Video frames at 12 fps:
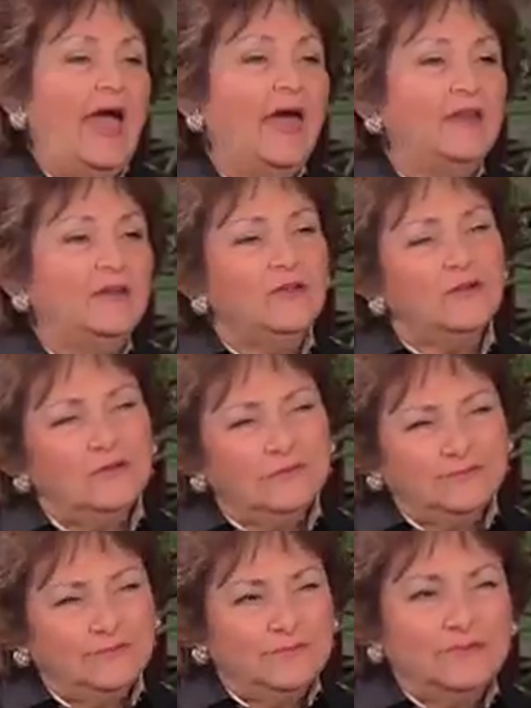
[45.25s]
And you're
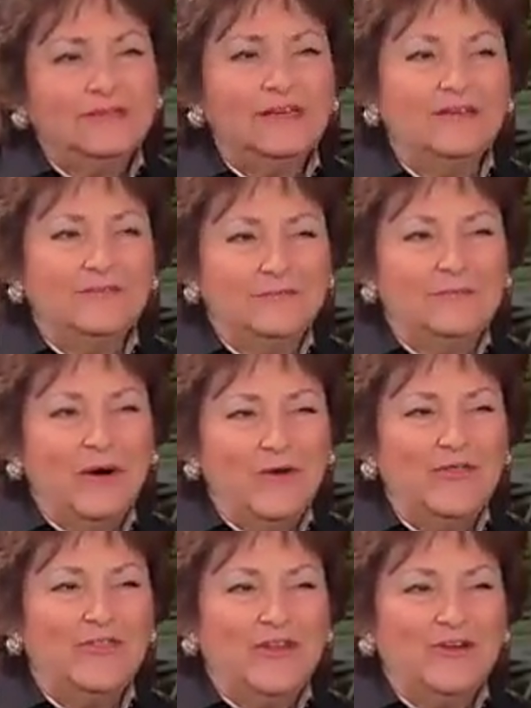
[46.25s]
a little of
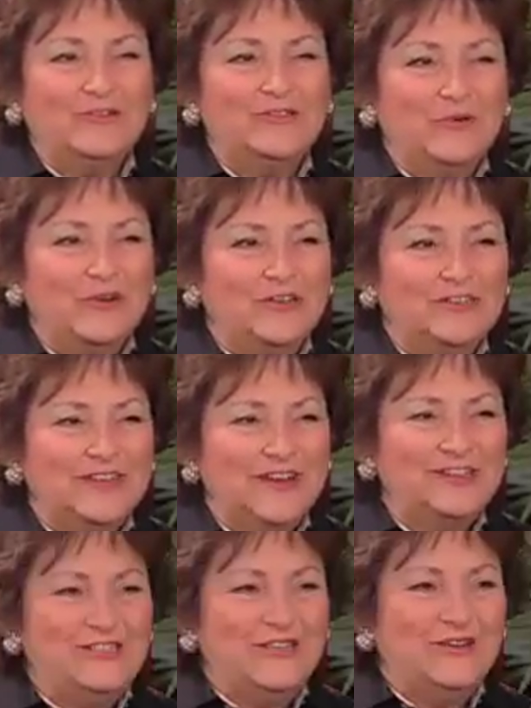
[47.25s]
both of those worlds,
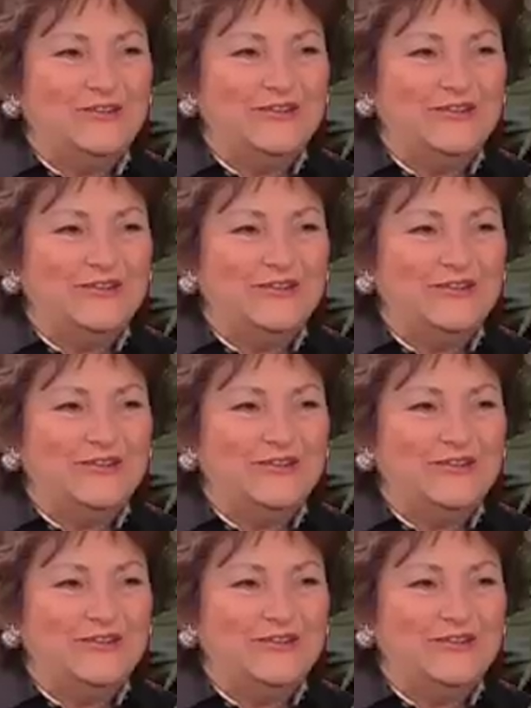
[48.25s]
aren't you?